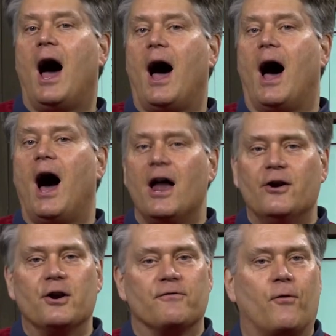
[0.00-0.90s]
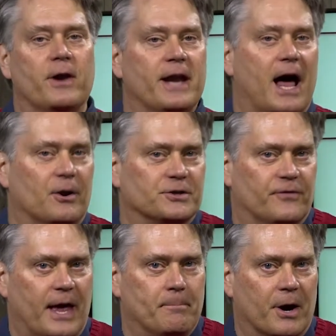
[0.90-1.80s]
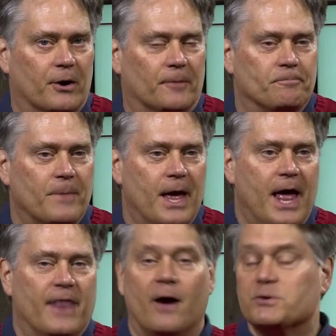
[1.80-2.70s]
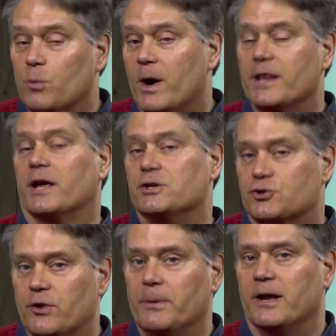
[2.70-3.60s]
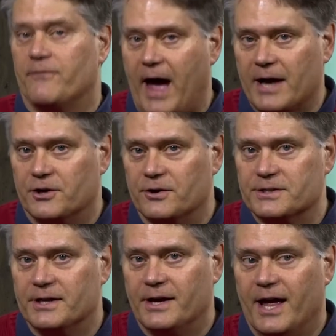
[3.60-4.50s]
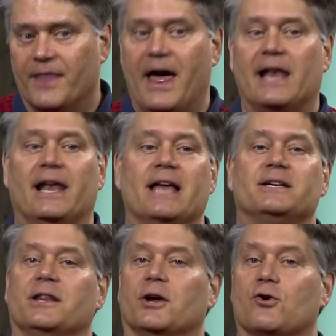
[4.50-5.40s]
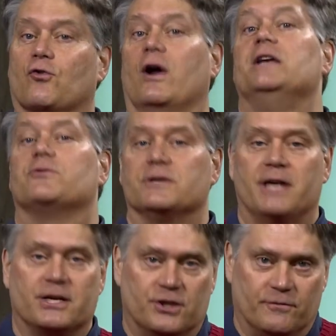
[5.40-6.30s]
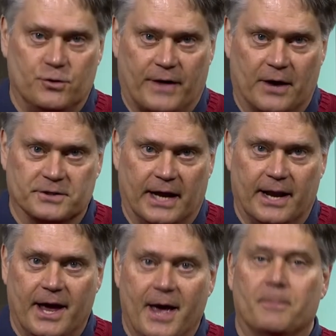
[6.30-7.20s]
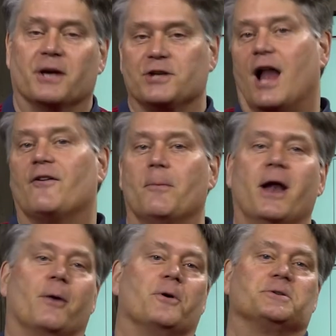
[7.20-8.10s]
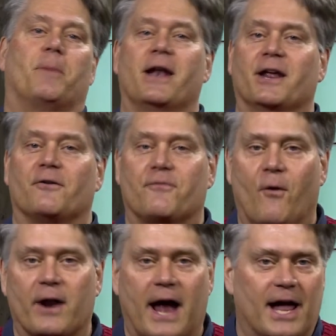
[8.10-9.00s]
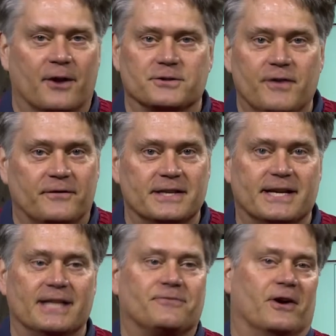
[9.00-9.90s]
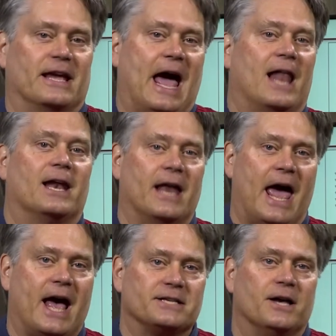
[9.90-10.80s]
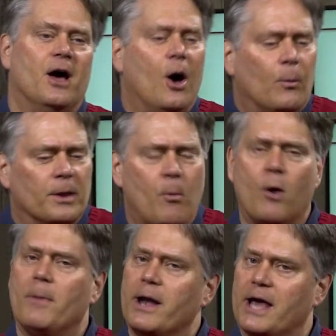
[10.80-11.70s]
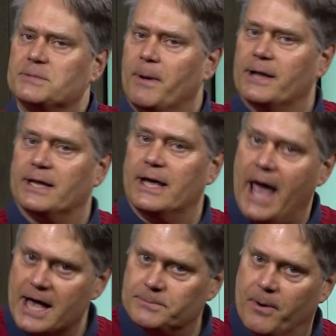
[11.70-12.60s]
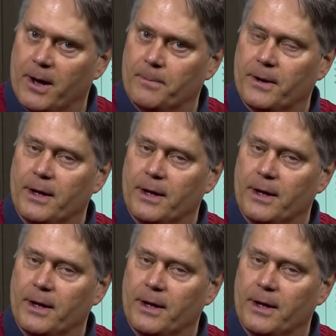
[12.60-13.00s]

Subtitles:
$140 for that barrel. That was one of the contributing factors that led to the Great Recession of 2008, because all of our money, we were spending $4.50 for a gallon of gas. Well, the more money I spend at the gas pump